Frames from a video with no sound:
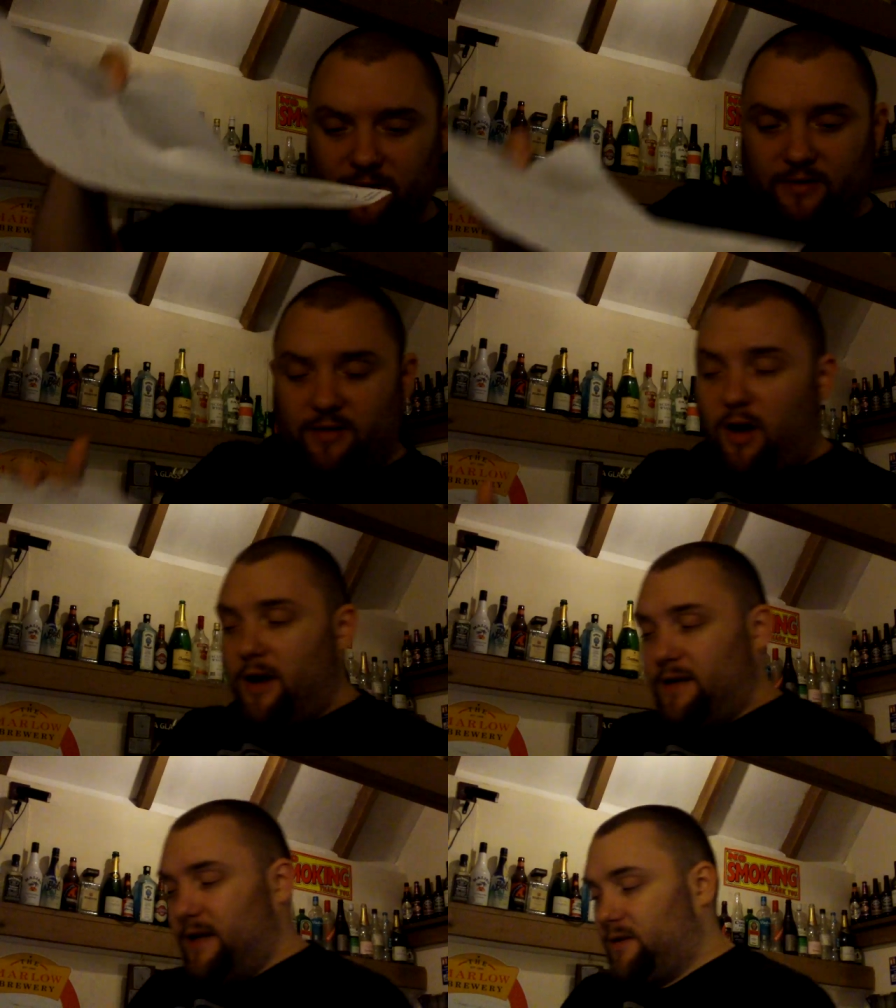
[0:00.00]
just
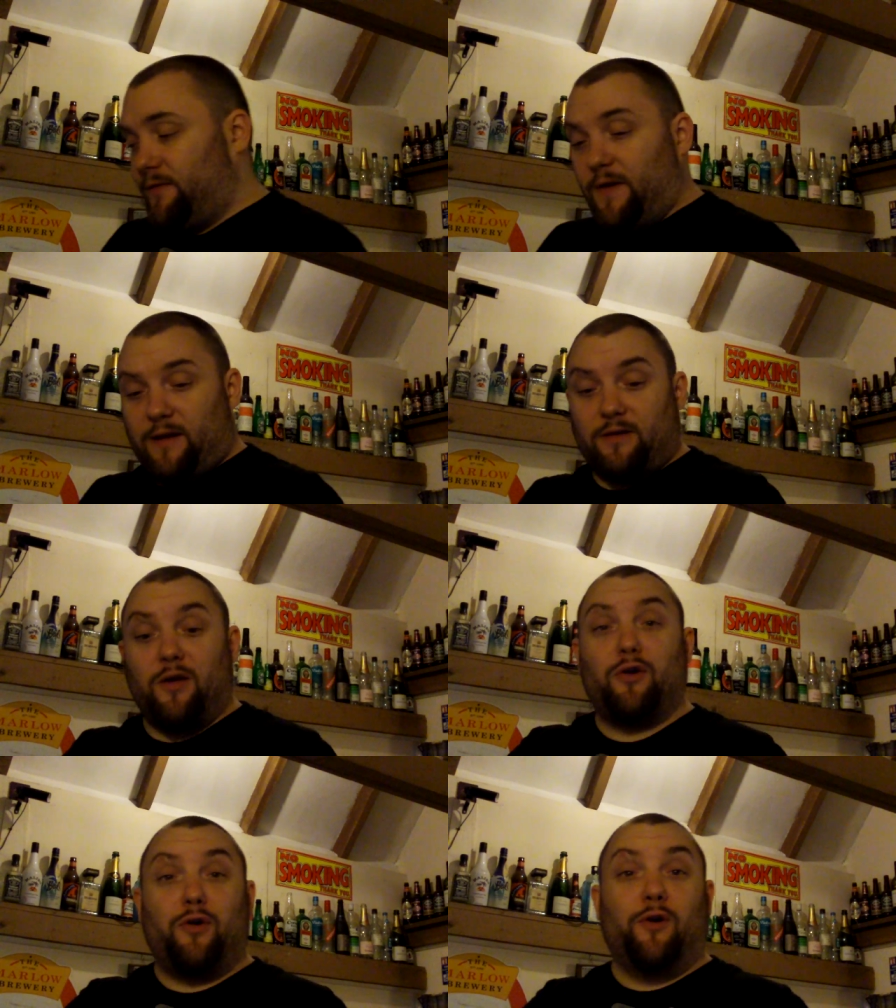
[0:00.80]
ideas of things
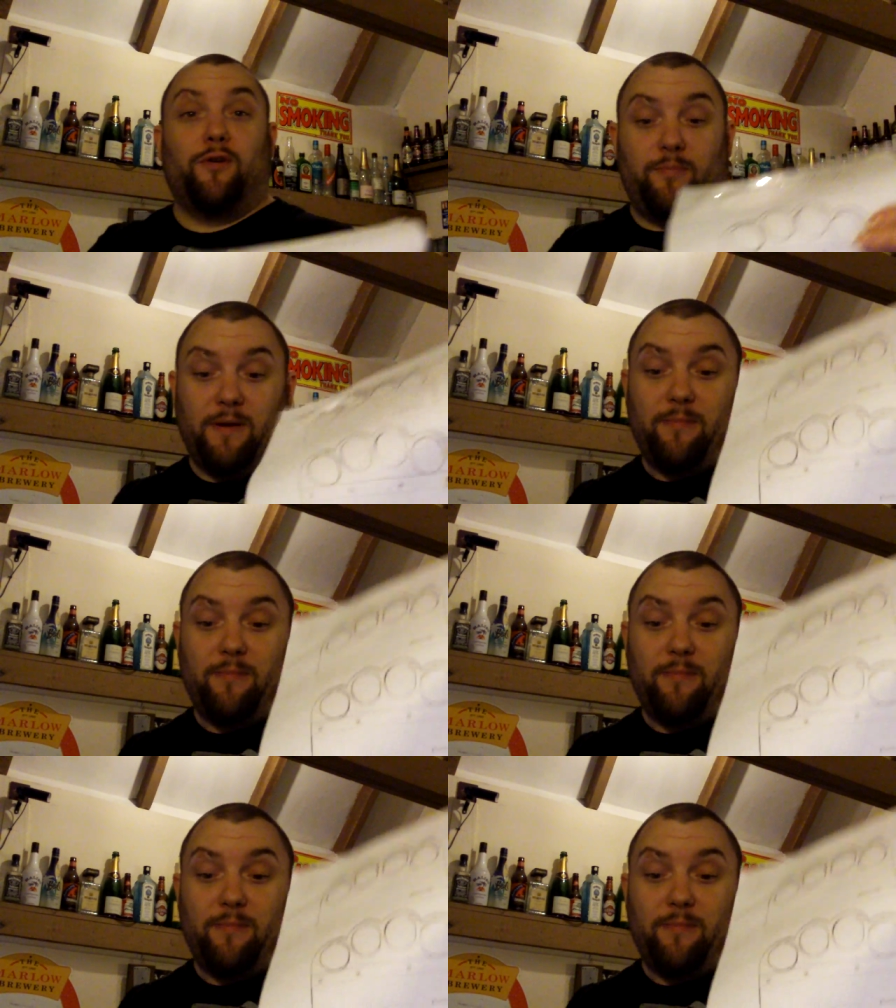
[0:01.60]
that could be